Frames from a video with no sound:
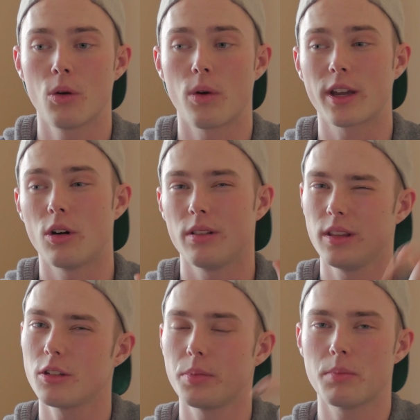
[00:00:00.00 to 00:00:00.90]
where I go a
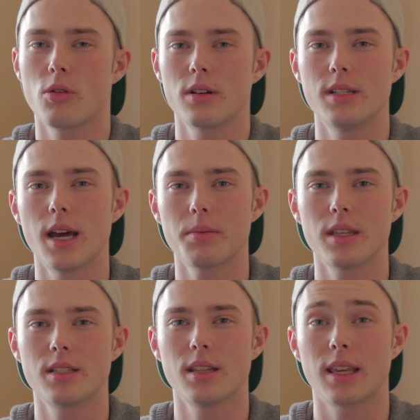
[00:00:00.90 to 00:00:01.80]
little bit more in depth
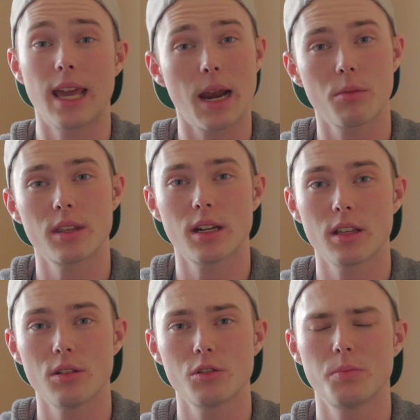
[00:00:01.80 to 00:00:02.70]
into the camera that I
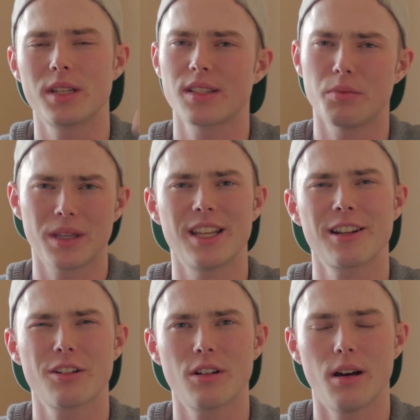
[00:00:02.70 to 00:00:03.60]
use, because I've been
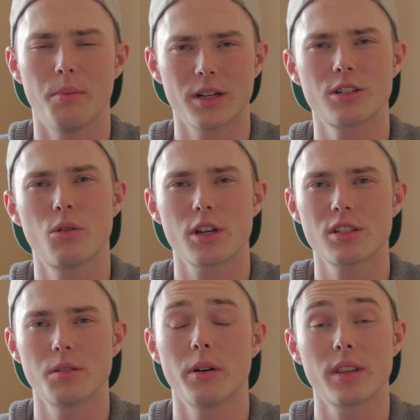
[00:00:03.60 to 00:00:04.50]
getting a bunch of
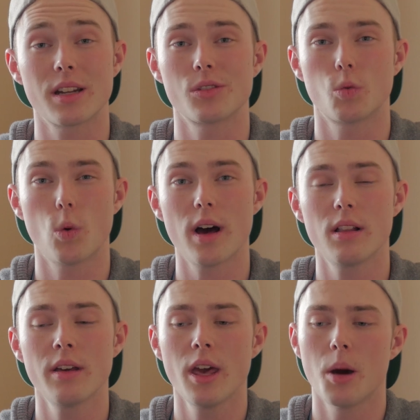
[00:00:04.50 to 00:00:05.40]
questions about that as well,